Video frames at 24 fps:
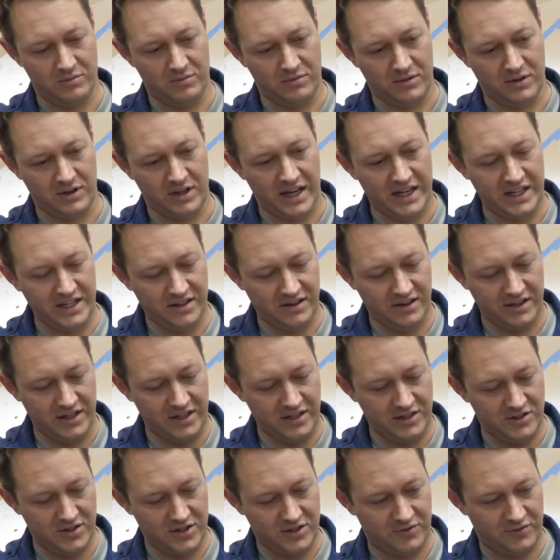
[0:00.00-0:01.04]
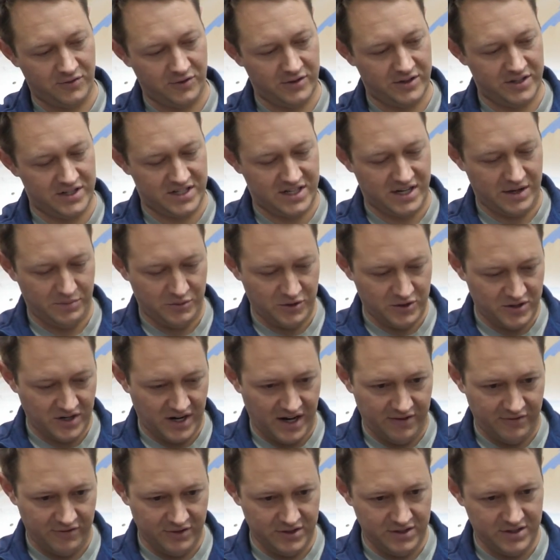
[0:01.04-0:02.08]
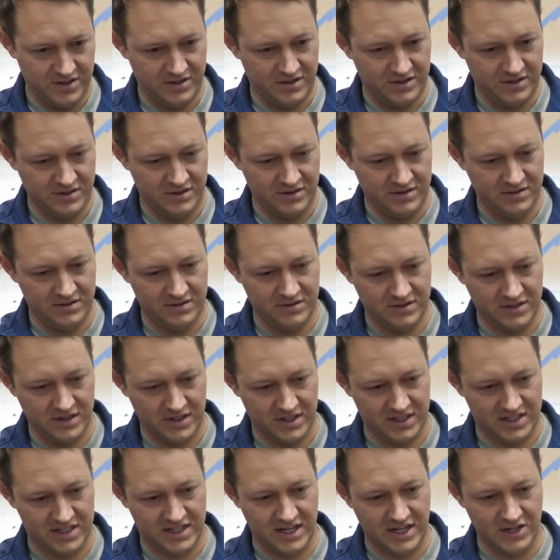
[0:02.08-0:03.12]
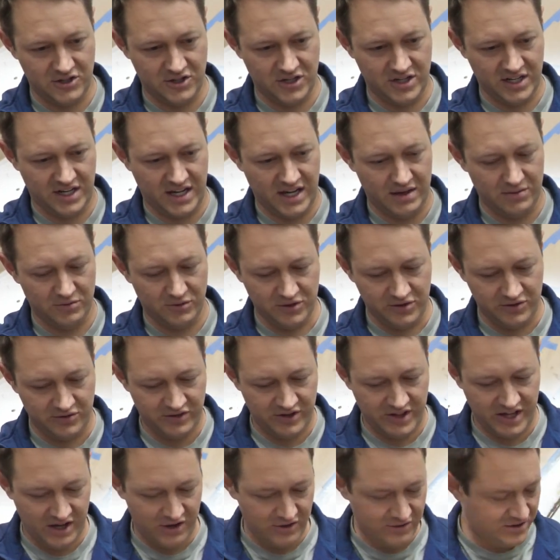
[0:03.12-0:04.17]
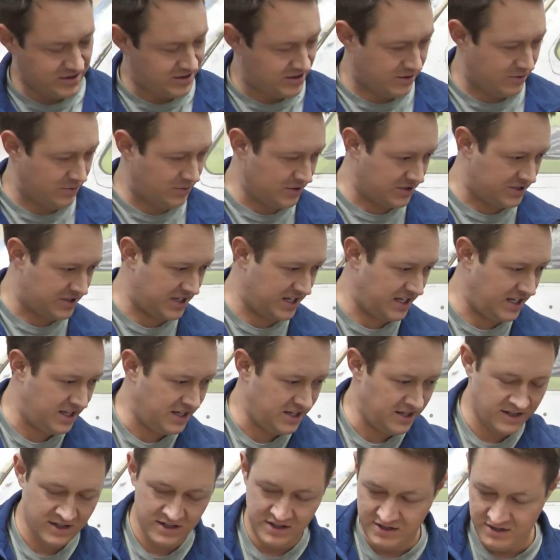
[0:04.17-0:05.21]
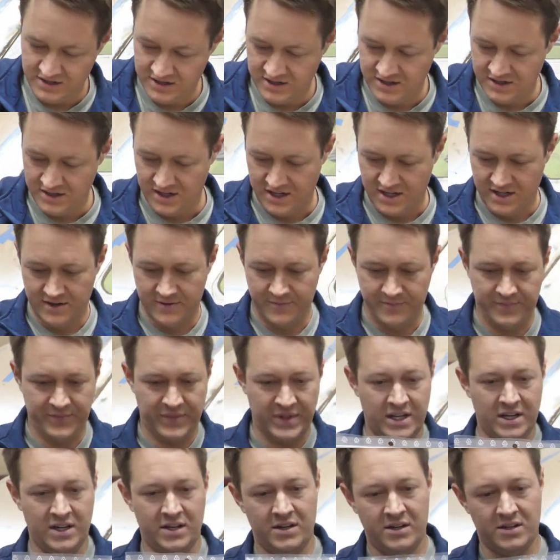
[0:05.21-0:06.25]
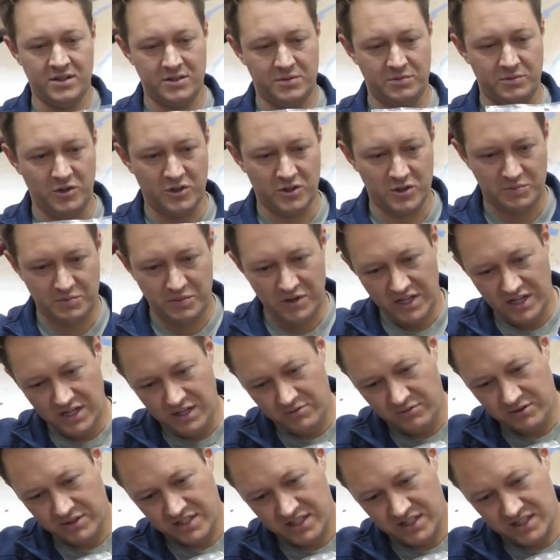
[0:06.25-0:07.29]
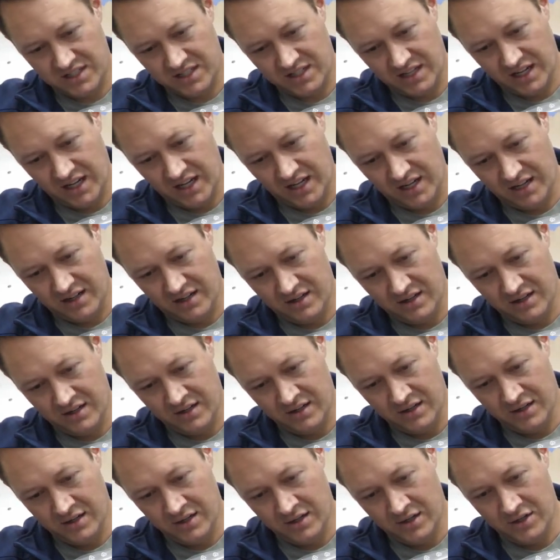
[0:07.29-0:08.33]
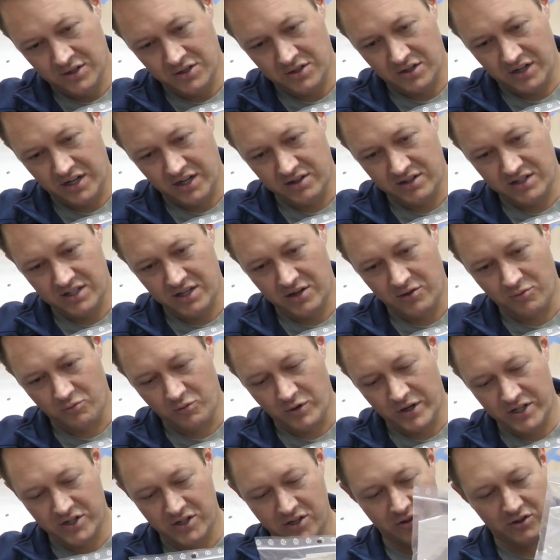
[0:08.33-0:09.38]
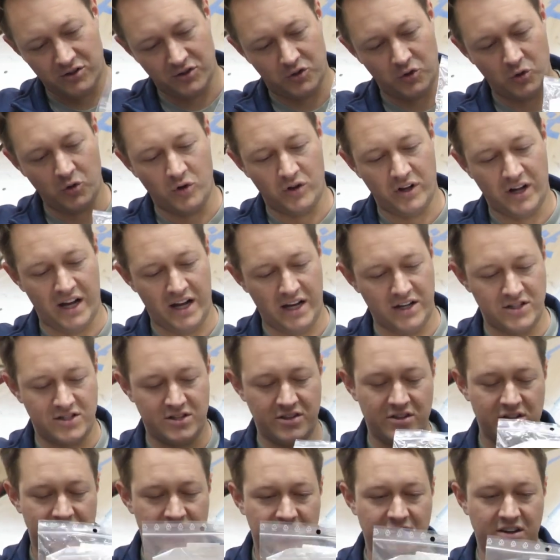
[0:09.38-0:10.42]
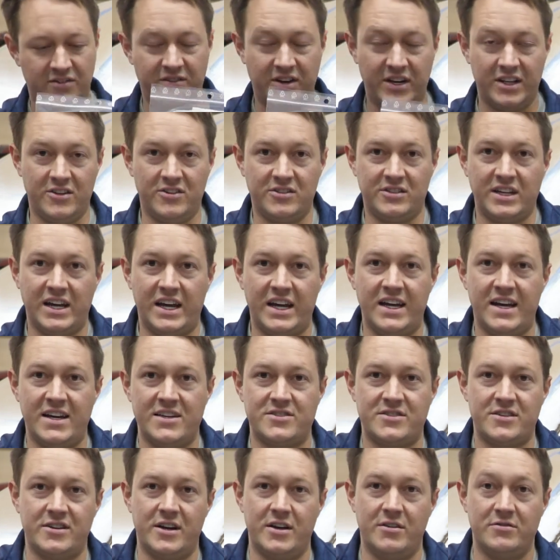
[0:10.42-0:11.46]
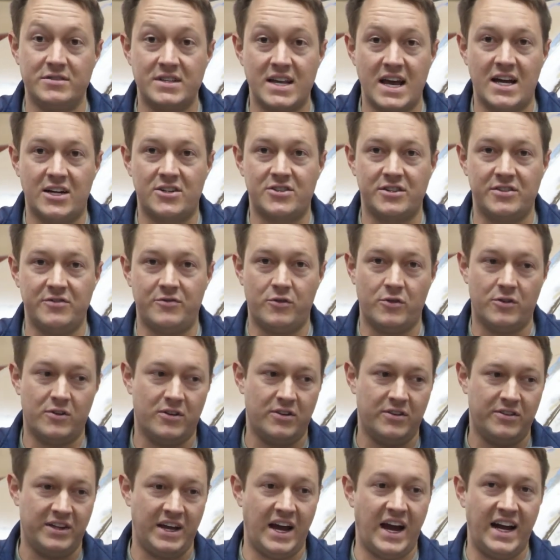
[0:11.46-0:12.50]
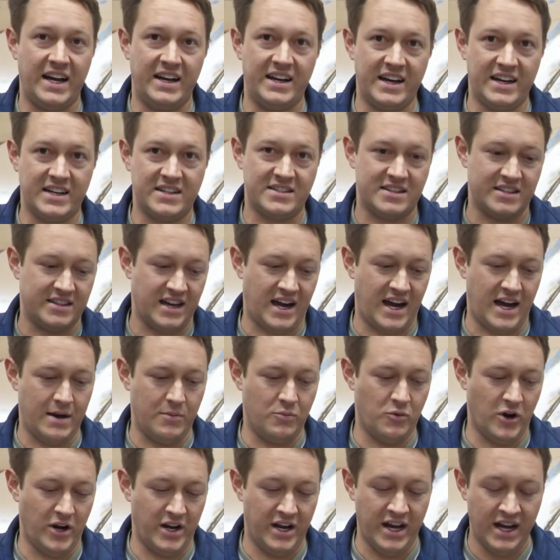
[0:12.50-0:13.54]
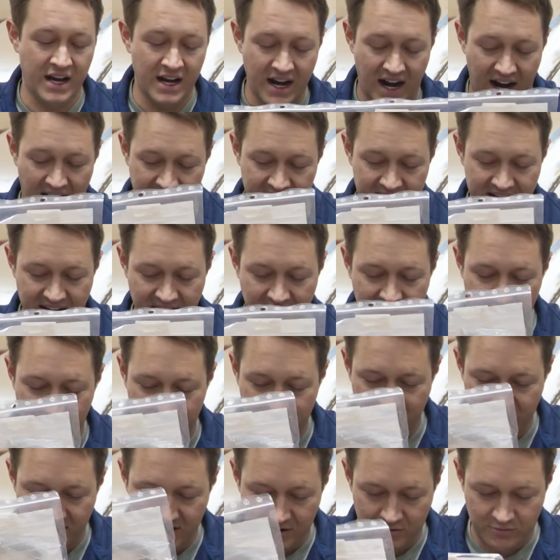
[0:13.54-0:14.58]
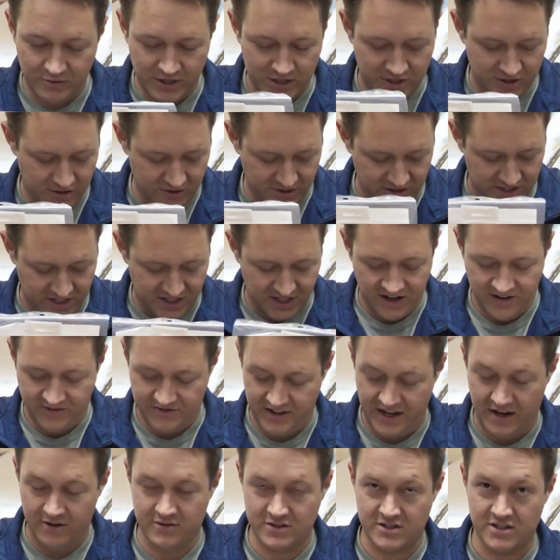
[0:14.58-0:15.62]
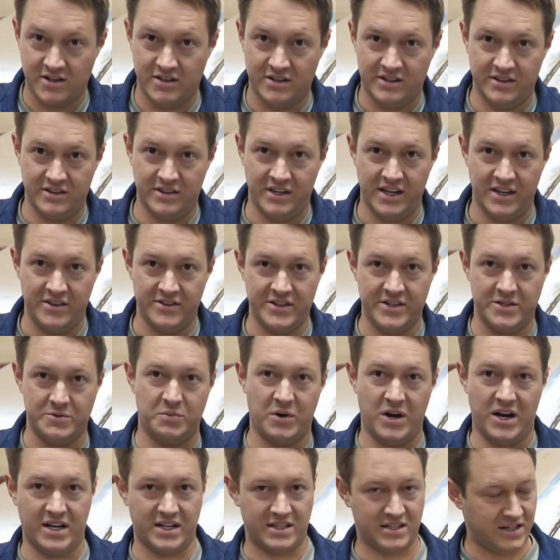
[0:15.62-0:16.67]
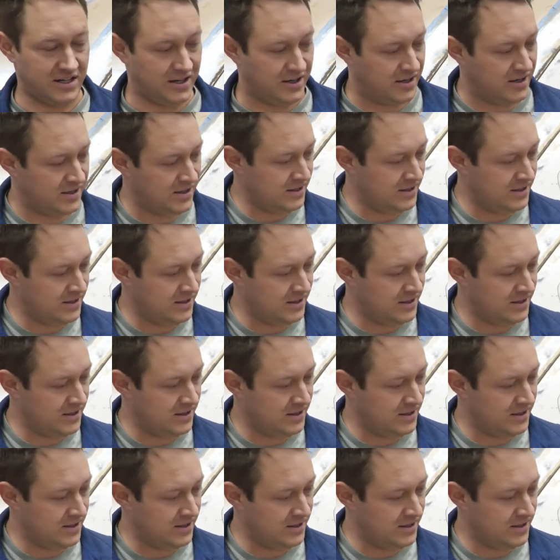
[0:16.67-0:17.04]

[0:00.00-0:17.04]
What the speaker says: likely just for the stepper drivers, extension cables for those, so we'll see. Some USB, what's it say? So here's the original tool head. So the stuff I looked at yesterday was actually for the IDEX and the hybrid. I didn't have any of the original stuff. That was all in this box here.